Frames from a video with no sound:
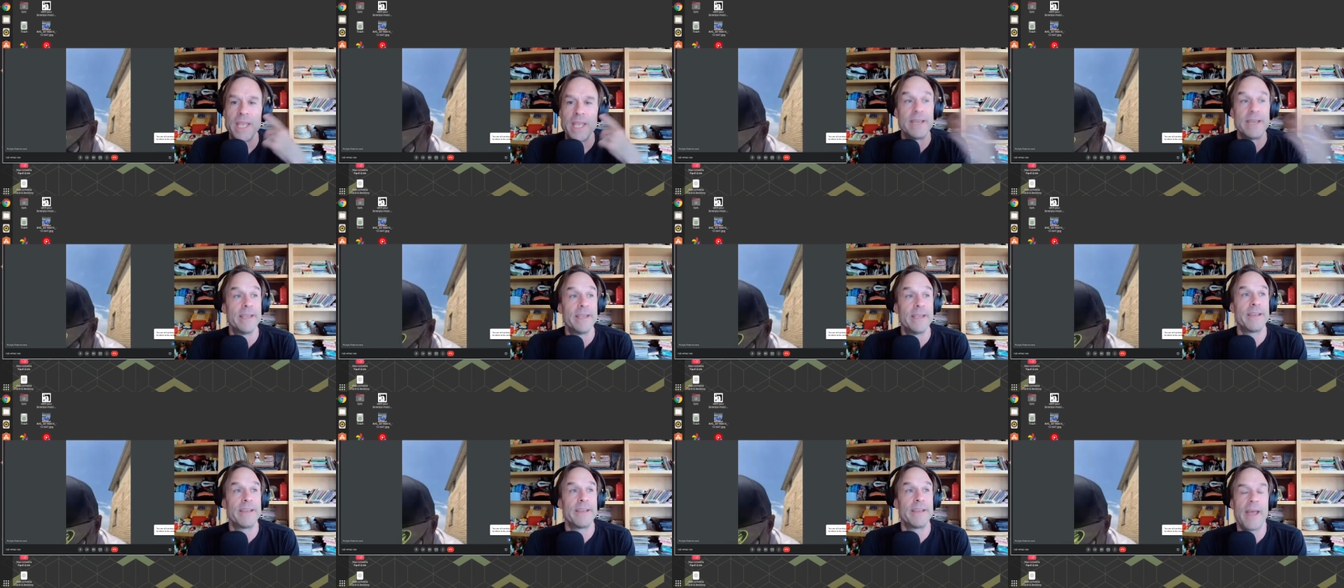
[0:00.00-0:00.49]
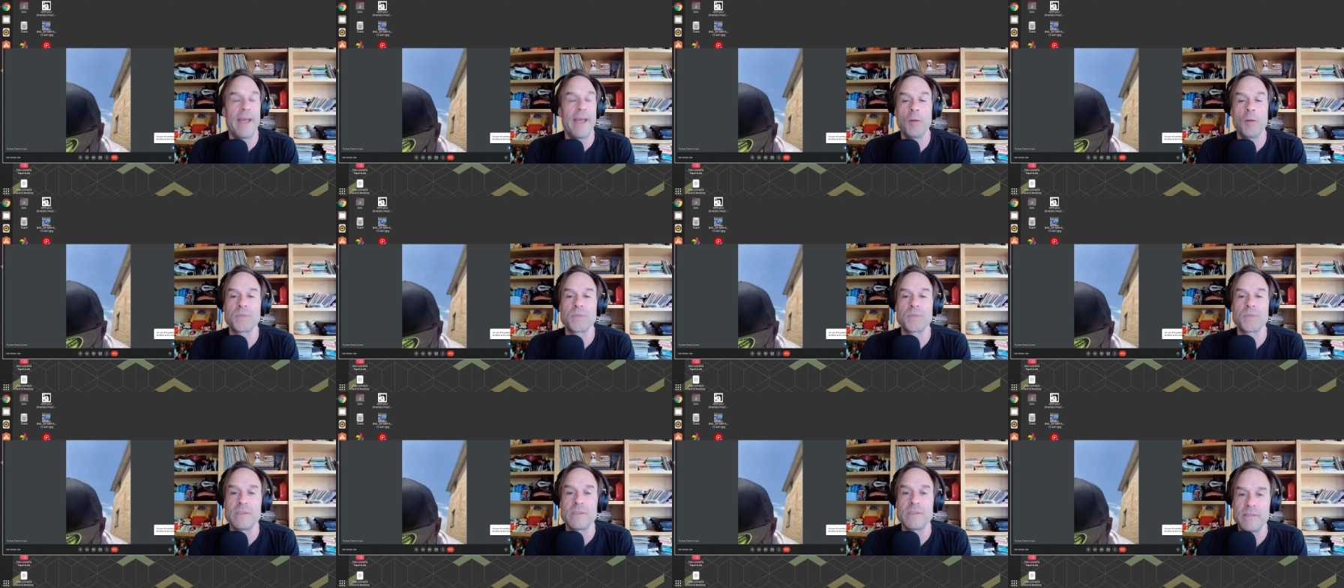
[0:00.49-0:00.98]
it it
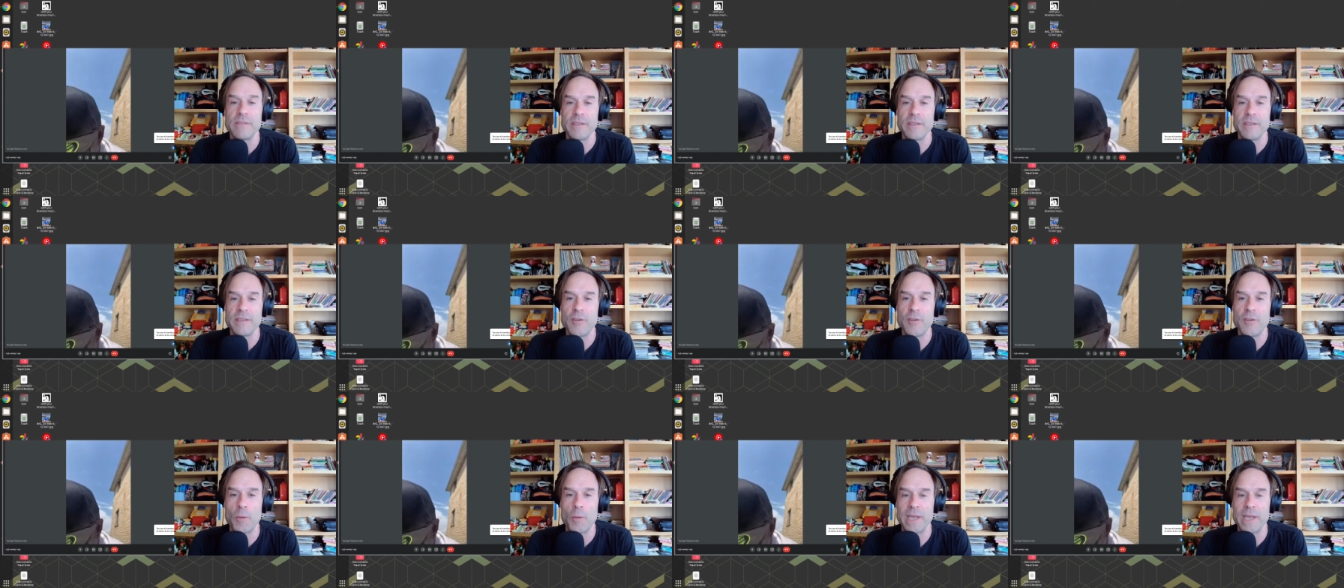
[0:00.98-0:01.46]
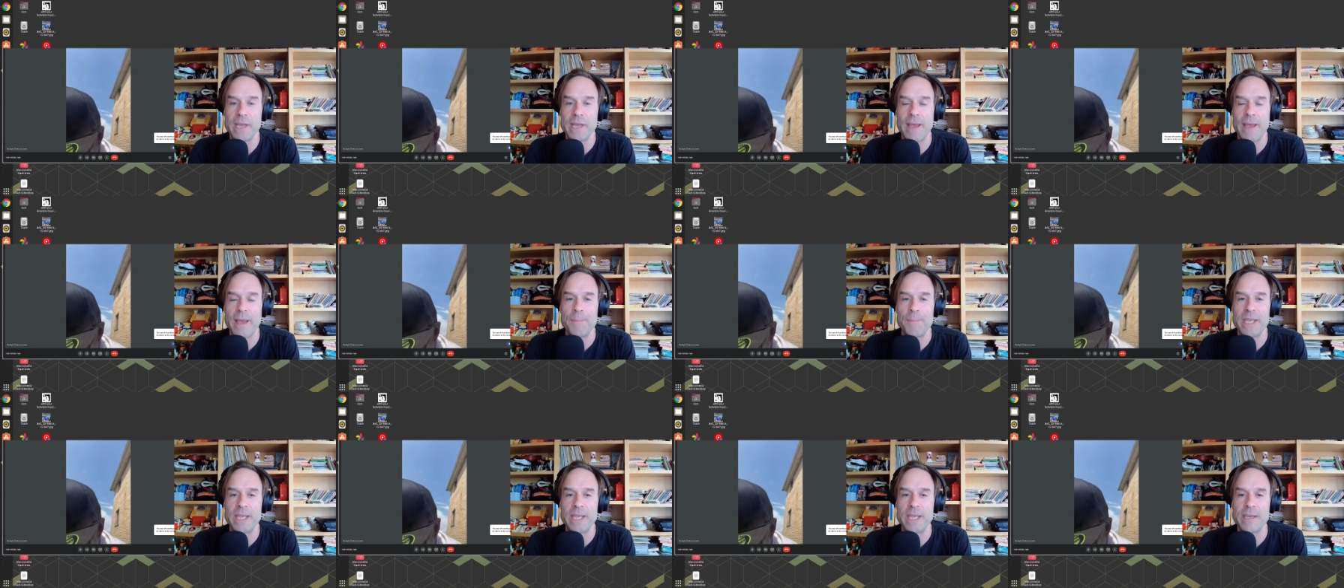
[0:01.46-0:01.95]
helps that you go by
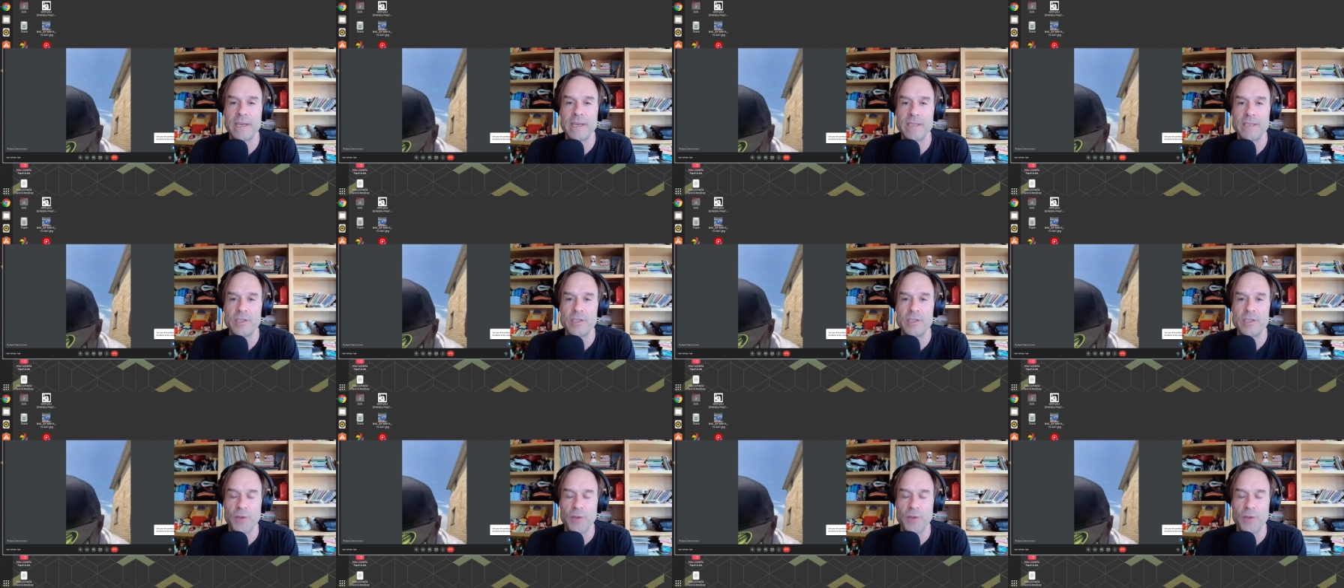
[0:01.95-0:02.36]
that because